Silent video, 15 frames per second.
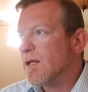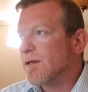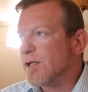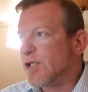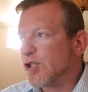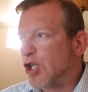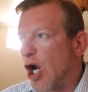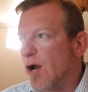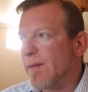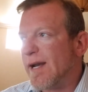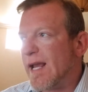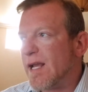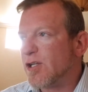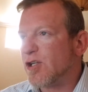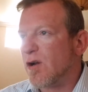The
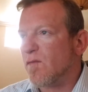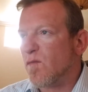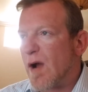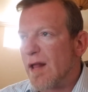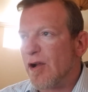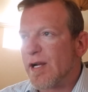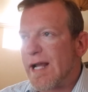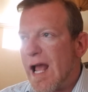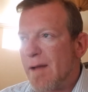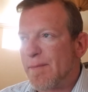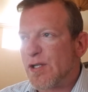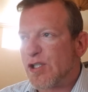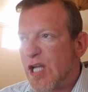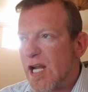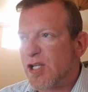determination of whether
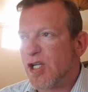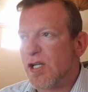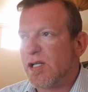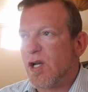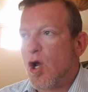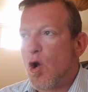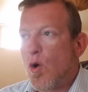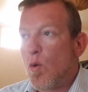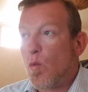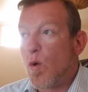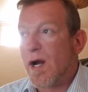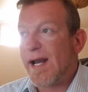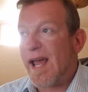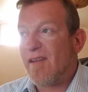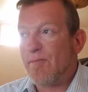compensation
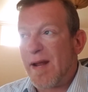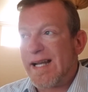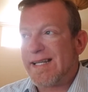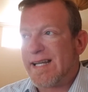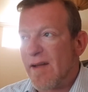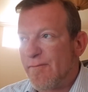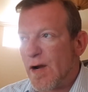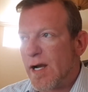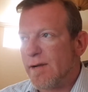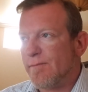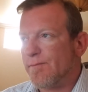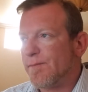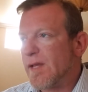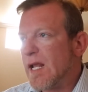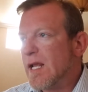would have been different
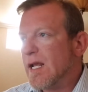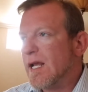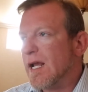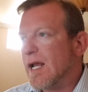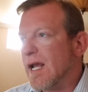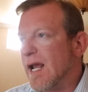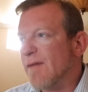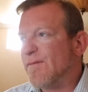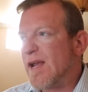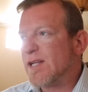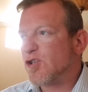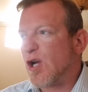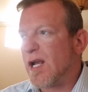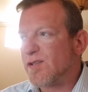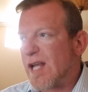if a
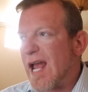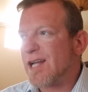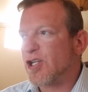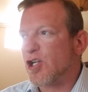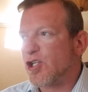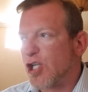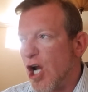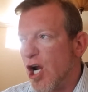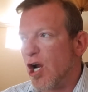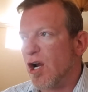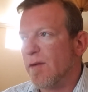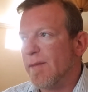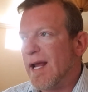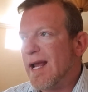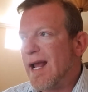transaction
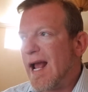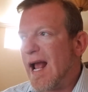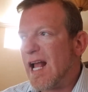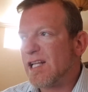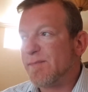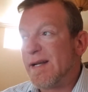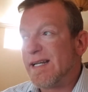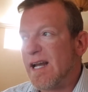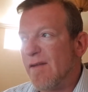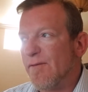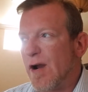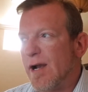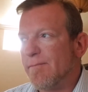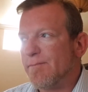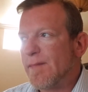term has been
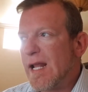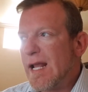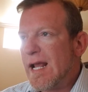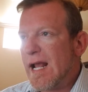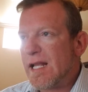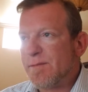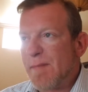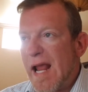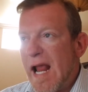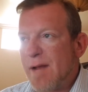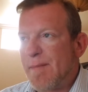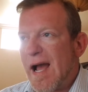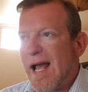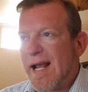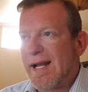different is
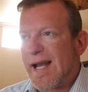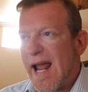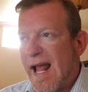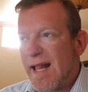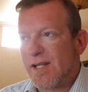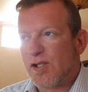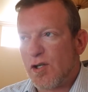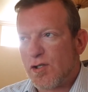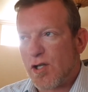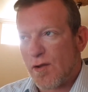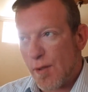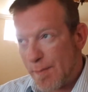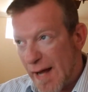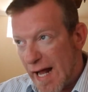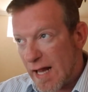made by analysis
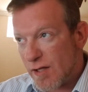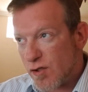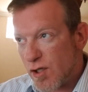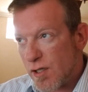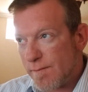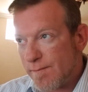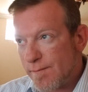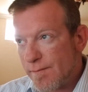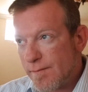of the policy.